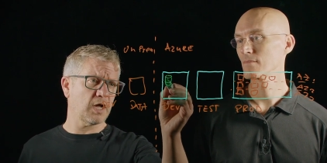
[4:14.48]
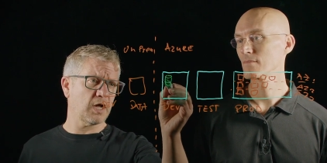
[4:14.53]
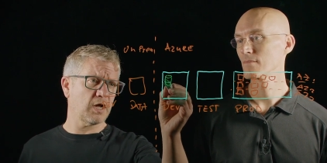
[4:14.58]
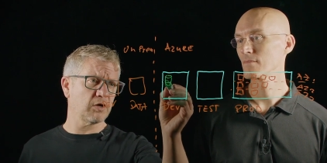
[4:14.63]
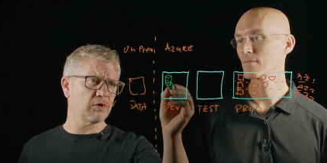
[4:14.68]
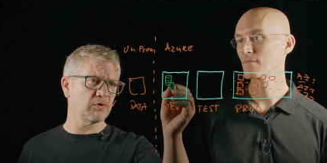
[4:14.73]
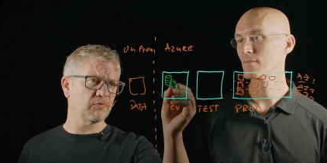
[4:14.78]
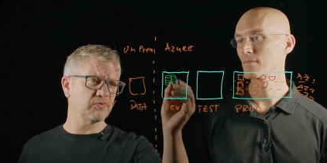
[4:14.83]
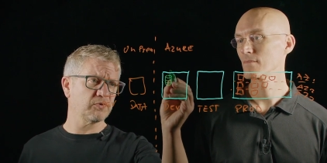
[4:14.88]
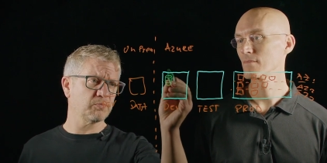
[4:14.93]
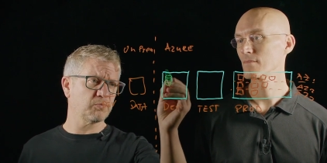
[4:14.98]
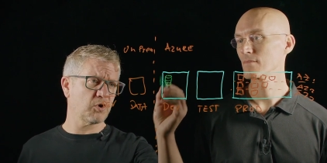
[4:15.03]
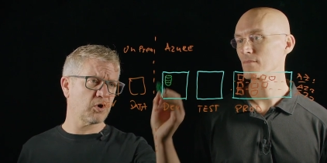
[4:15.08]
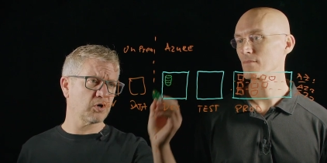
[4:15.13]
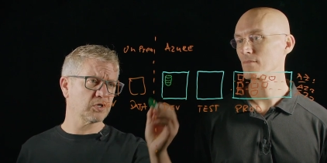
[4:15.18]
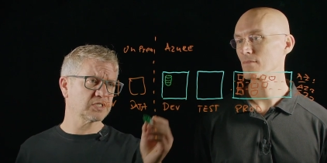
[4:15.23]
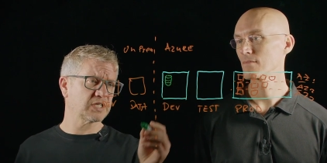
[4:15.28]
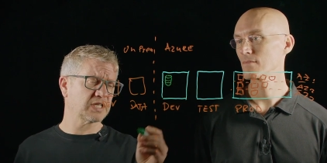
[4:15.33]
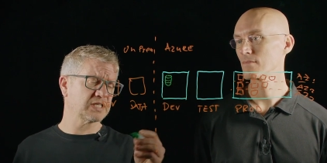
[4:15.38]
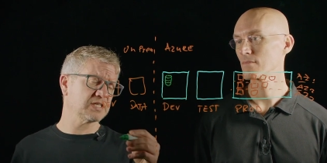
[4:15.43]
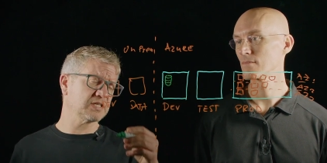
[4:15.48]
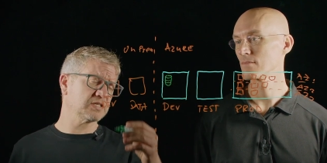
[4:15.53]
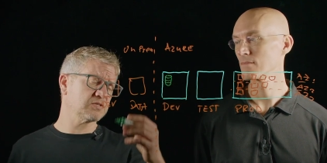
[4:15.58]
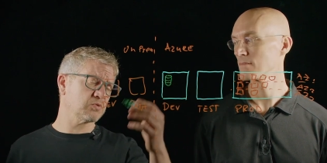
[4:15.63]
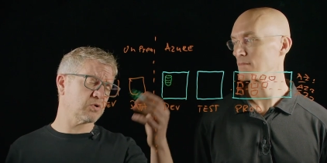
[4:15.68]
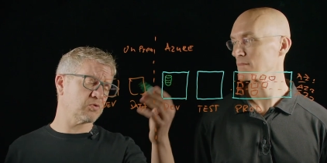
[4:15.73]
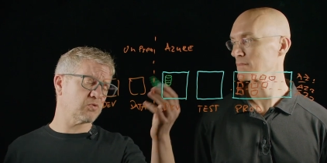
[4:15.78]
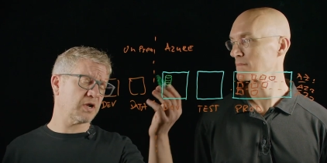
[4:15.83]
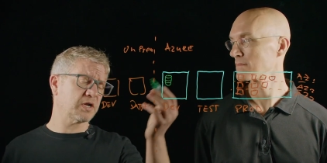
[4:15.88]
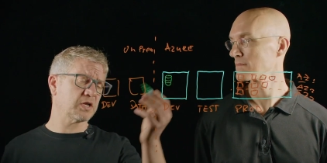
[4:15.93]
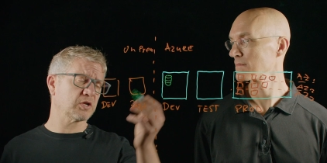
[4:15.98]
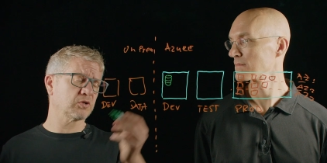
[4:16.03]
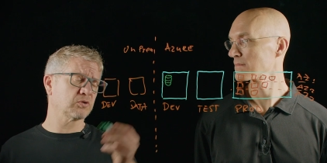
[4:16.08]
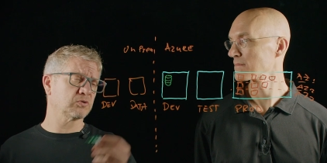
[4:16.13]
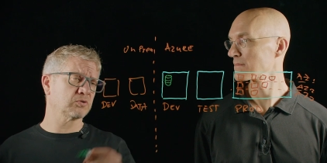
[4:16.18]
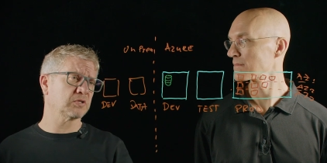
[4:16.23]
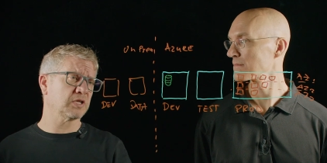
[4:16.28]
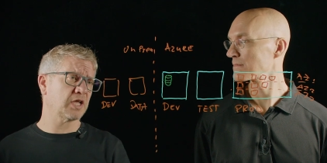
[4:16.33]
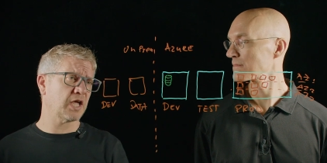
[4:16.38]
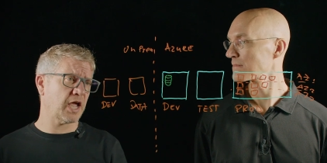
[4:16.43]
Speaker 1: out of the box. And since we're running
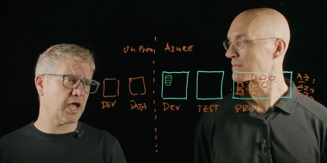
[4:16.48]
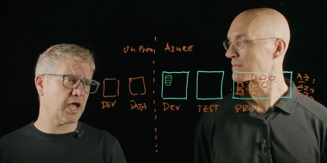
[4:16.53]
on